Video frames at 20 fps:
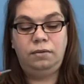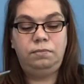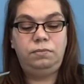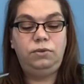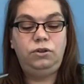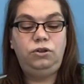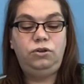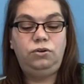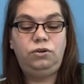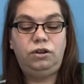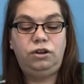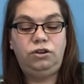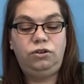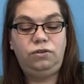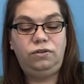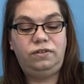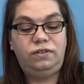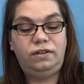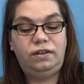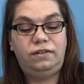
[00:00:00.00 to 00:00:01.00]
you can
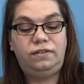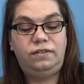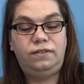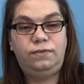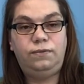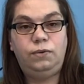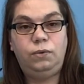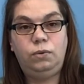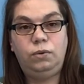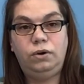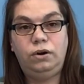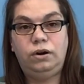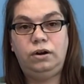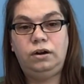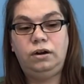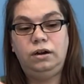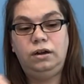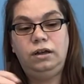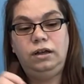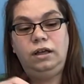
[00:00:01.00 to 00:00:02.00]
use this for
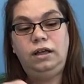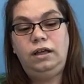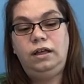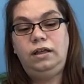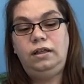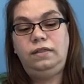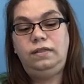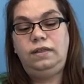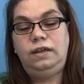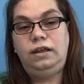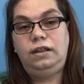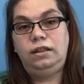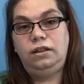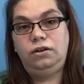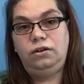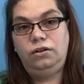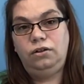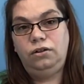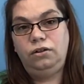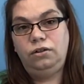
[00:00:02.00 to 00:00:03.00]
the
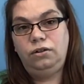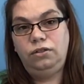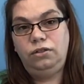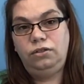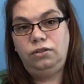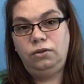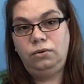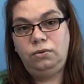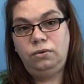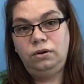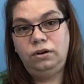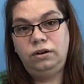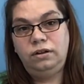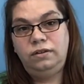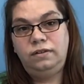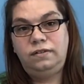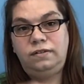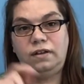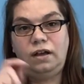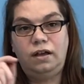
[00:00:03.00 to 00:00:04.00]
little
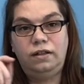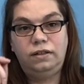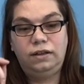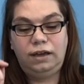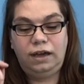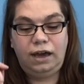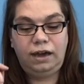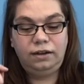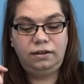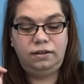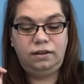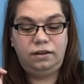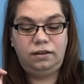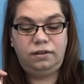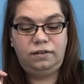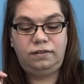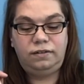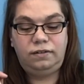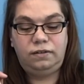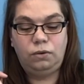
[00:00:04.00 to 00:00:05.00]
thorns on the
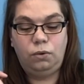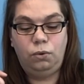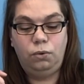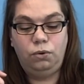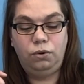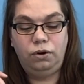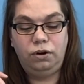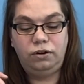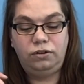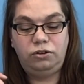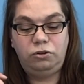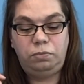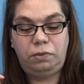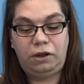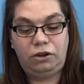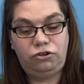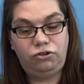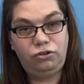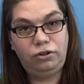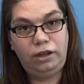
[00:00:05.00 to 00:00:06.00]
cactus or to
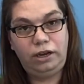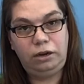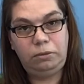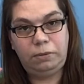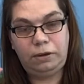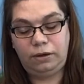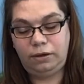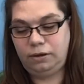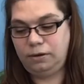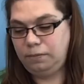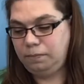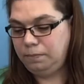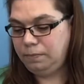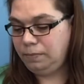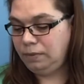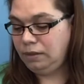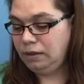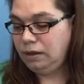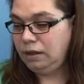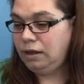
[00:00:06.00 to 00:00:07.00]
paint your ladybug.
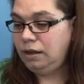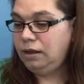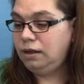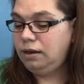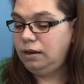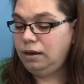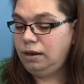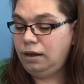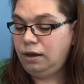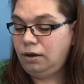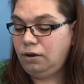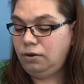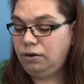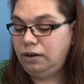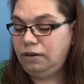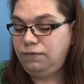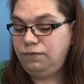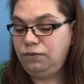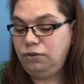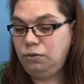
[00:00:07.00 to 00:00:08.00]
Now,
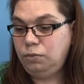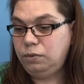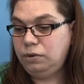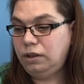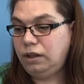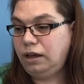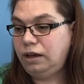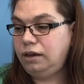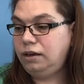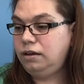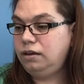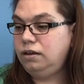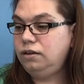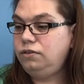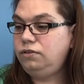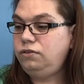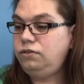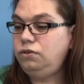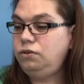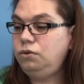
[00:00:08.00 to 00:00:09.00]
if you would like
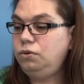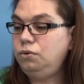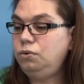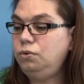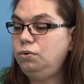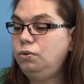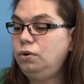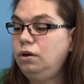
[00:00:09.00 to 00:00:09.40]
to